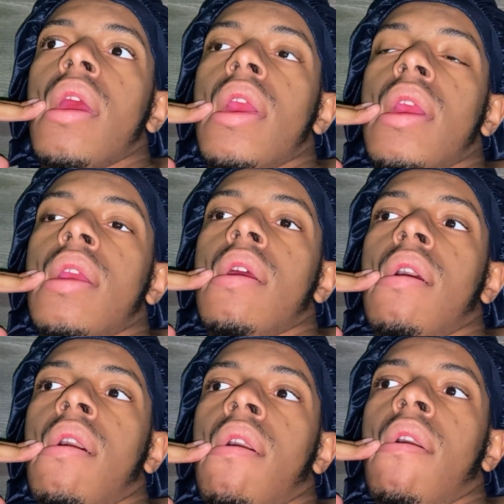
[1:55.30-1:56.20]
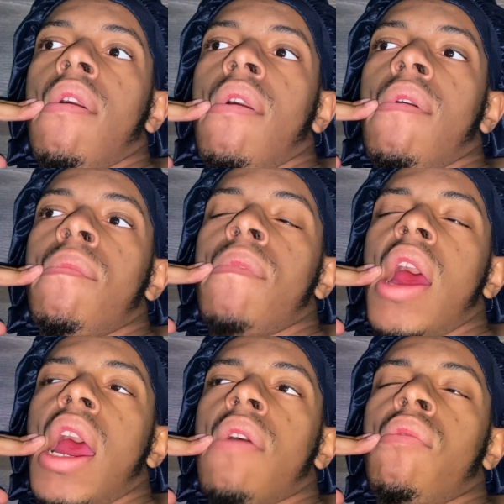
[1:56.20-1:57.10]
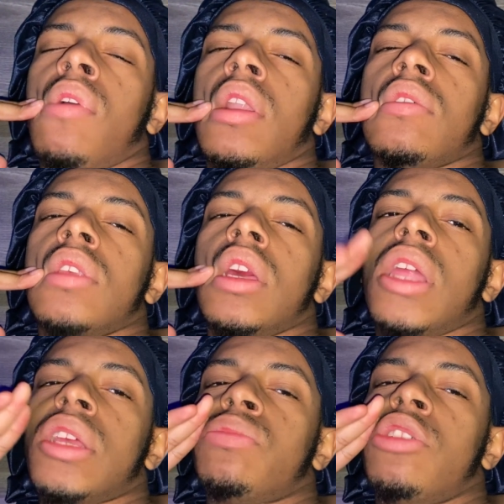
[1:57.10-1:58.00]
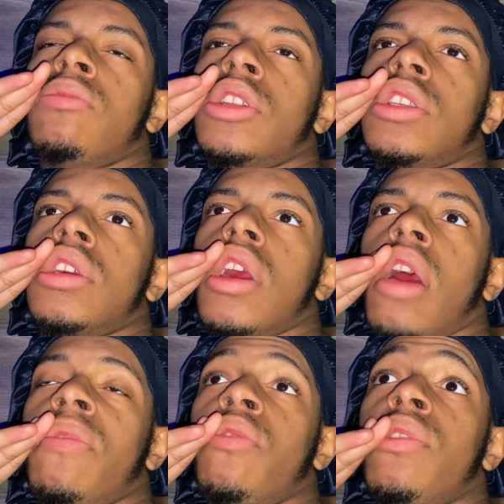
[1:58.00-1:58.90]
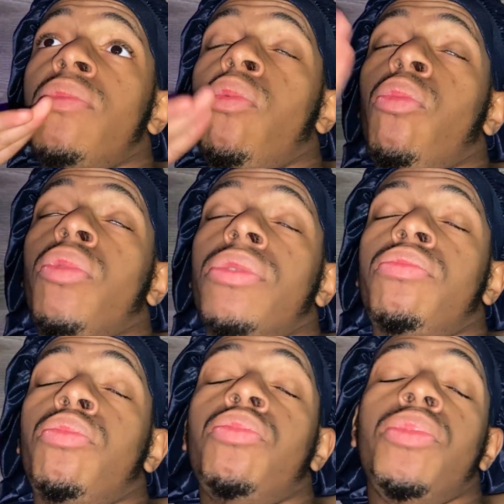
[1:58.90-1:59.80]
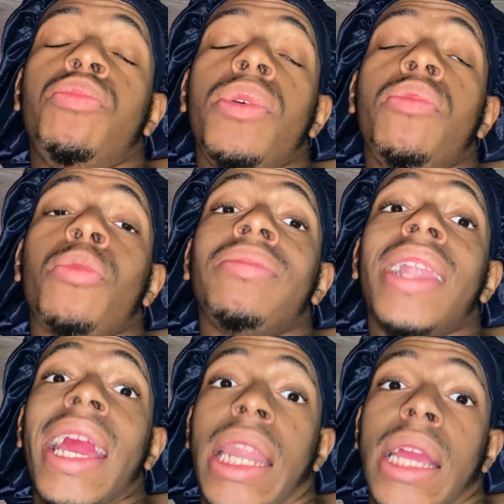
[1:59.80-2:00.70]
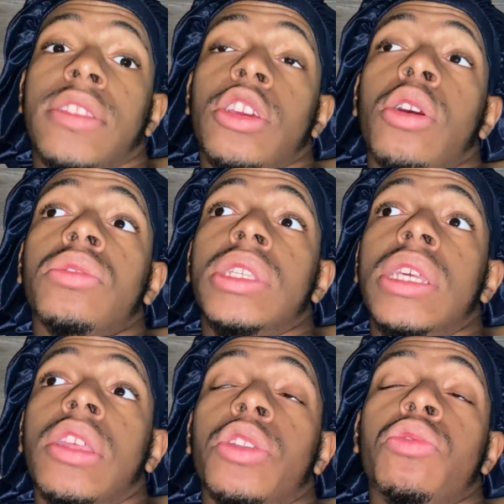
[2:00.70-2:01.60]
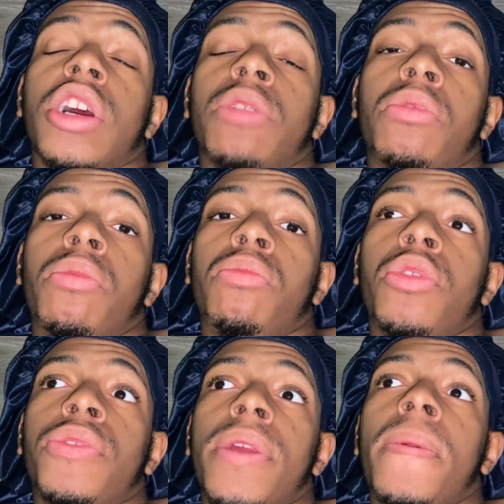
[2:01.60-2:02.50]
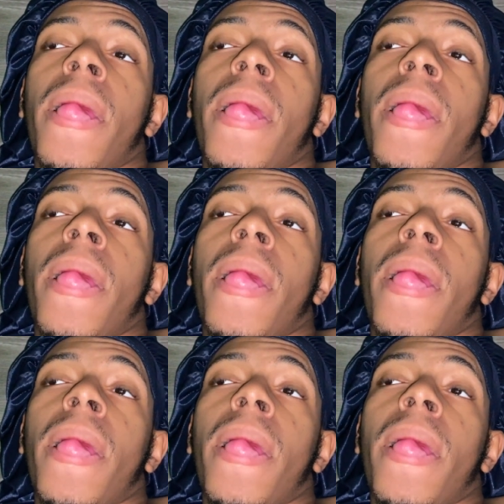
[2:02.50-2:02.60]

and um, I want to say that's pretty much it. I mean, we we we were planning to go see the new Color Purple movie,